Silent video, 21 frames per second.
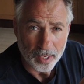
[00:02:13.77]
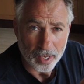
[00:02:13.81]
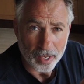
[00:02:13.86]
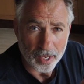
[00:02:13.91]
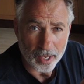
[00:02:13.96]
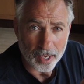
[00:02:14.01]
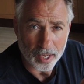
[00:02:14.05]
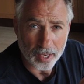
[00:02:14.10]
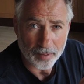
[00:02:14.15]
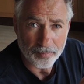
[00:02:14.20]

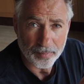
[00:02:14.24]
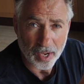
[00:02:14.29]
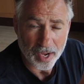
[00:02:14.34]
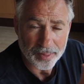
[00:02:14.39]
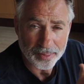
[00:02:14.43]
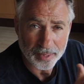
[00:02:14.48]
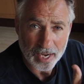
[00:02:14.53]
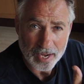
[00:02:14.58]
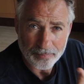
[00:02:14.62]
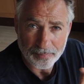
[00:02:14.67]

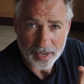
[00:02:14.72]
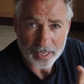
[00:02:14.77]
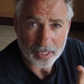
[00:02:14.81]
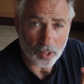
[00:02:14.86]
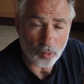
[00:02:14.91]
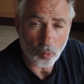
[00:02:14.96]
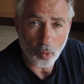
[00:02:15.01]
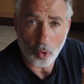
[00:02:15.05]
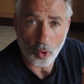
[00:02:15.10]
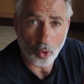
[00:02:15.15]
and they
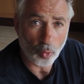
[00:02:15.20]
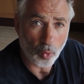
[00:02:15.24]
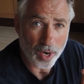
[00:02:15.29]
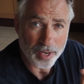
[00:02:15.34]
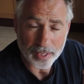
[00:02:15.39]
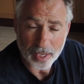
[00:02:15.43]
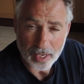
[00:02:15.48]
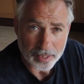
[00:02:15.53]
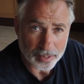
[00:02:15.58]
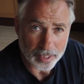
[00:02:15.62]
pick a wall
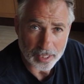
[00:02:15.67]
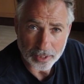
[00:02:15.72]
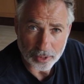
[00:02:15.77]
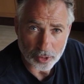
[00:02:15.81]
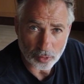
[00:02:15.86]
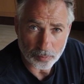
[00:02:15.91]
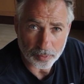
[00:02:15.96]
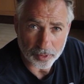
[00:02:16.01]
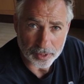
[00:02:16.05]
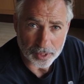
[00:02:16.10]
where they think
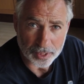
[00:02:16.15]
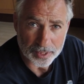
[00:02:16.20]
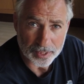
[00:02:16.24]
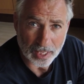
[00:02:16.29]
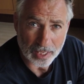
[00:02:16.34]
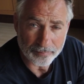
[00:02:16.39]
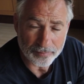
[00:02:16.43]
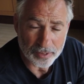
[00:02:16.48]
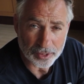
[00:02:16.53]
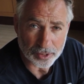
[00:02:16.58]
you'd put the
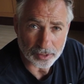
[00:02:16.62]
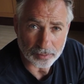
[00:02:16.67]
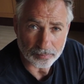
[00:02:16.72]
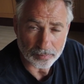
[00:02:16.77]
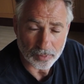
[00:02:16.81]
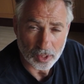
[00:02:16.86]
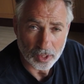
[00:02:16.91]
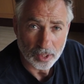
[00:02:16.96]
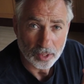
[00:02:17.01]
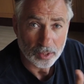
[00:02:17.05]
television.
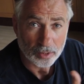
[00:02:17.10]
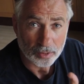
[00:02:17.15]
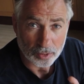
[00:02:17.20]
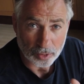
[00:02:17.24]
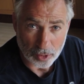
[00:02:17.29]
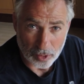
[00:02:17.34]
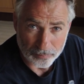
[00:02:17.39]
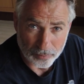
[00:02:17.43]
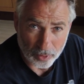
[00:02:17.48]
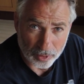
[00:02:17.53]

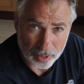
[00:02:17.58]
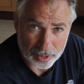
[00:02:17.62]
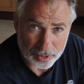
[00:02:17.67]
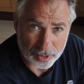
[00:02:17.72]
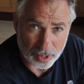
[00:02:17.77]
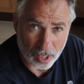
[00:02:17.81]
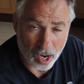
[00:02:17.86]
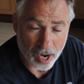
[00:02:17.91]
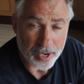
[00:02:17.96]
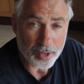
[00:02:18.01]
You've got to
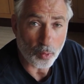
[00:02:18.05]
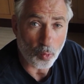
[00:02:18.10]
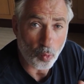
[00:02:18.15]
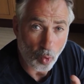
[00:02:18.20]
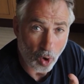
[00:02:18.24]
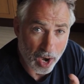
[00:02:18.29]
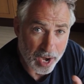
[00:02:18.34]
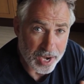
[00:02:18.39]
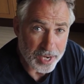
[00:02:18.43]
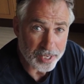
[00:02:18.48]
decide
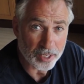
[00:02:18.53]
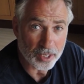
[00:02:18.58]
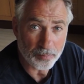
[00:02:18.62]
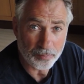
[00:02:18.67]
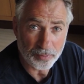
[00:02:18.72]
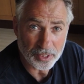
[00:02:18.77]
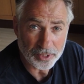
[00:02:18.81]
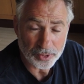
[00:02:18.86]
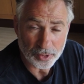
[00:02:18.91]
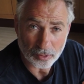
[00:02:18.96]
where you're going to
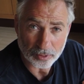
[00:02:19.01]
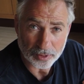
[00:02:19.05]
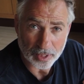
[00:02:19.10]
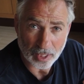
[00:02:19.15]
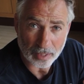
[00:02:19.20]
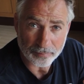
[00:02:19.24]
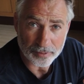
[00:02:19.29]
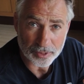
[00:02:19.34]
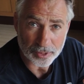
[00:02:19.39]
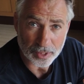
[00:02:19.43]
put your
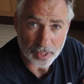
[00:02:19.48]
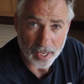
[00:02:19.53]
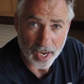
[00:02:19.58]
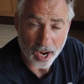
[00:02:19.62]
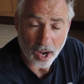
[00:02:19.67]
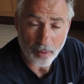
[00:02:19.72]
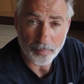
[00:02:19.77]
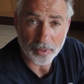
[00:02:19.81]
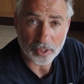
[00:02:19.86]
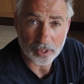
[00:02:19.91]
television
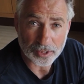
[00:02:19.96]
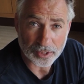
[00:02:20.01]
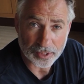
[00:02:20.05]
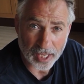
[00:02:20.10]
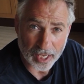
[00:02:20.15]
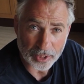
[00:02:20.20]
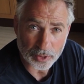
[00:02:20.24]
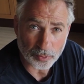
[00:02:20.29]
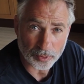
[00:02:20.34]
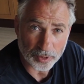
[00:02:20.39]
now, because
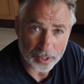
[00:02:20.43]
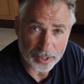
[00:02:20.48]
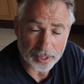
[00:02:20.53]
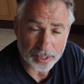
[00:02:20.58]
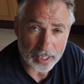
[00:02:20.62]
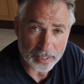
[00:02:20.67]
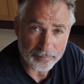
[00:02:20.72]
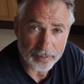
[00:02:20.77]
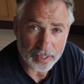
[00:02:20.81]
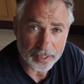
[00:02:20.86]
that's where the
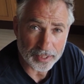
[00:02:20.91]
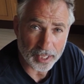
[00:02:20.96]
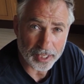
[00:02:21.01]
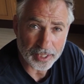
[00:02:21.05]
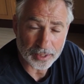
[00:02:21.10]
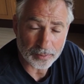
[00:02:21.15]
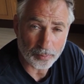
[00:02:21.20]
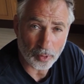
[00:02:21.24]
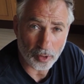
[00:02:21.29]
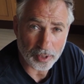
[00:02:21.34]
TV
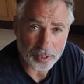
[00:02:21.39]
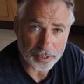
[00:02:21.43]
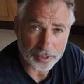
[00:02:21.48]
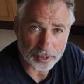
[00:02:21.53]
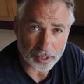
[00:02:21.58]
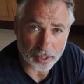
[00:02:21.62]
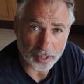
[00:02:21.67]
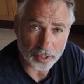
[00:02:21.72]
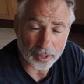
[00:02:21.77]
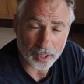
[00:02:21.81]
data point is
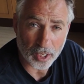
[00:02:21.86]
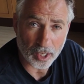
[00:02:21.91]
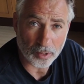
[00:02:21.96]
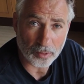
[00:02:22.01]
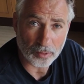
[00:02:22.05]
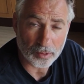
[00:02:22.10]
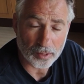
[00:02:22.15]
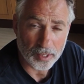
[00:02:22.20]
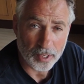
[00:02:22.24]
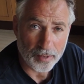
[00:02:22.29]
going to
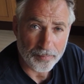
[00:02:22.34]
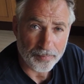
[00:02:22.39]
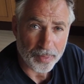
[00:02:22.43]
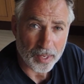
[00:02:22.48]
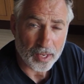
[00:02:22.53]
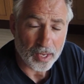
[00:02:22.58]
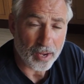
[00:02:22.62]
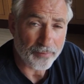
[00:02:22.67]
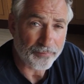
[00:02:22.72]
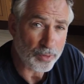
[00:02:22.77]
go.
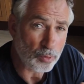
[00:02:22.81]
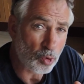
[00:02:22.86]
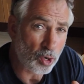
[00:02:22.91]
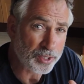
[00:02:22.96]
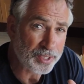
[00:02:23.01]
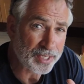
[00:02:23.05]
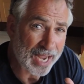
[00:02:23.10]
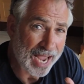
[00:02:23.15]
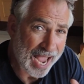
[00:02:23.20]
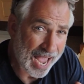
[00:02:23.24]
If you
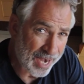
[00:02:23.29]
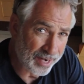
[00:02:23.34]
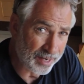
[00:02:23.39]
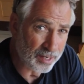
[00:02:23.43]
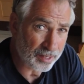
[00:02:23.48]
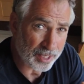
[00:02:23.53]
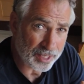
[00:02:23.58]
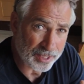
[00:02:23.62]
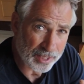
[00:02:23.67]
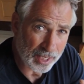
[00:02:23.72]
want to add
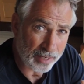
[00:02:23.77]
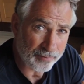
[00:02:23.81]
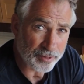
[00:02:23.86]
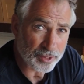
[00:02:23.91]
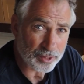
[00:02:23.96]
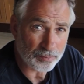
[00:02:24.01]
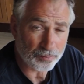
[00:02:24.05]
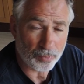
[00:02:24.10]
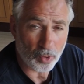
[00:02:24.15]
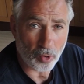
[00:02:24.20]
another
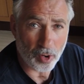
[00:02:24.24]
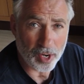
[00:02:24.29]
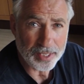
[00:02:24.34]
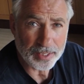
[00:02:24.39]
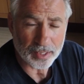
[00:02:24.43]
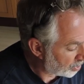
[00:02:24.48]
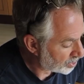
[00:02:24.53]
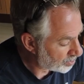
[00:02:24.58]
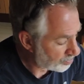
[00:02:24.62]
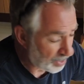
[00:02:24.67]
television
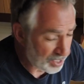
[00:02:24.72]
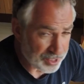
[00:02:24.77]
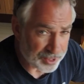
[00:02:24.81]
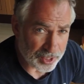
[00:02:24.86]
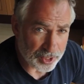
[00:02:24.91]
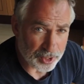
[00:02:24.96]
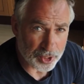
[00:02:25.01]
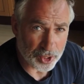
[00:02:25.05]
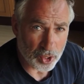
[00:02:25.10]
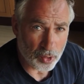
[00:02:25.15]
point, it's
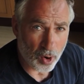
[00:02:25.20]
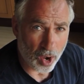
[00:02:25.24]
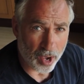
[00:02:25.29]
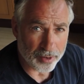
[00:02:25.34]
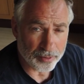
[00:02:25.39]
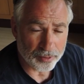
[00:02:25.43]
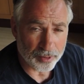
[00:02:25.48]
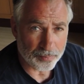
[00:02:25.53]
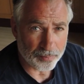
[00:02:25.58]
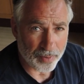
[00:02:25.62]
basically
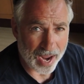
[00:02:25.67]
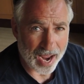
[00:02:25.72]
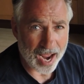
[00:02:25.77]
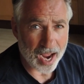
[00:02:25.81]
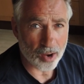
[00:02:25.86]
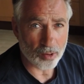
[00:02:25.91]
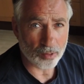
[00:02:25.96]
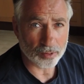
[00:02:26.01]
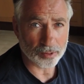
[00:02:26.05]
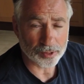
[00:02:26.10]

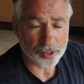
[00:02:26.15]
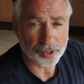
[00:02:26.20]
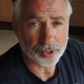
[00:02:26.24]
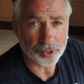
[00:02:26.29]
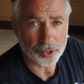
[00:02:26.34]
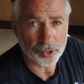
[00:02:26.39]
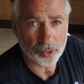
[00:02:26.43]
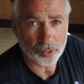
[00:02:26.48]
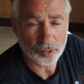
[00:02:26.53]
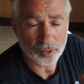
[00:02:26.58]
£200
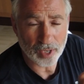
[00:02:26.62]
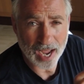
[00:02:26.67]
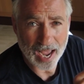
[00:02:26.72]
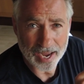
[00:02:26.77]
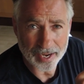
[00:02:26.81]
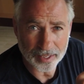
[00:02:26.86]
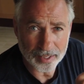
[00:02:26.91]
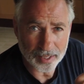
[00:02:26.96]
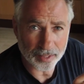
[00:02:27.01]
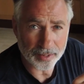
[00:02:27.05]
to
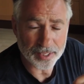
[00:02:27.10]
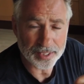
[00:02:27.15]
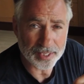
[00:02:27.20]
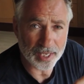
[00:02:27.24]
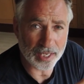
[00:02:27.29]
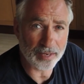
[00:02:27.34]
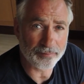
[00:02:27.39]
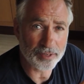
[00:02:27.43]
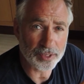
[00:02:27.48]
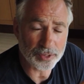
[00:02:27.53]
add another
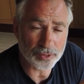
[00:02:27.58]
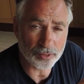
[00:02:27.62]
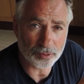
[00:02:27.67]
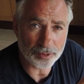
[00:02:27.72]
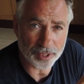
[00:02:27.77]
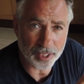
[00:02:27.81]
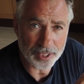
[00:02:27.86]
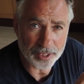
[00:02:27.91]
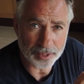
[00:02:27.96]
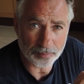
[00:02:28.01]
television or
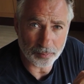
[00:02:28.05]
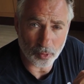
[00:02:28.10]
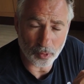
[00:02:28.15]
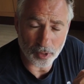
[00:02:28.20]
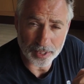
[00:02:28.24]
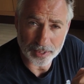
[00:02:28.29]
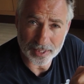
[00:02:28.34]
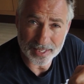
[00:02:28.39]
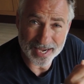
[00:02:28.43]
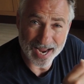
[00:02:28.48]
data
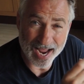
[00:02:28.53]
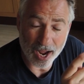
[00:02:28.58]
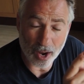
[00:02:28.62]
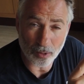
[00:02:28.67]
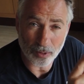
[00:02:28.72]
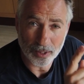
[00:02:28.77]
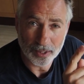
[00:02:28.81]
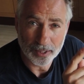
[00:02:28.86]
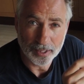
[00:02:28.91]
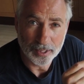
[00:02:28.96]
point.
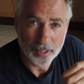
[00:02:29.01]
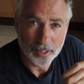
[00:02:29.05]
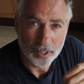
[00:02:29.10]
Now,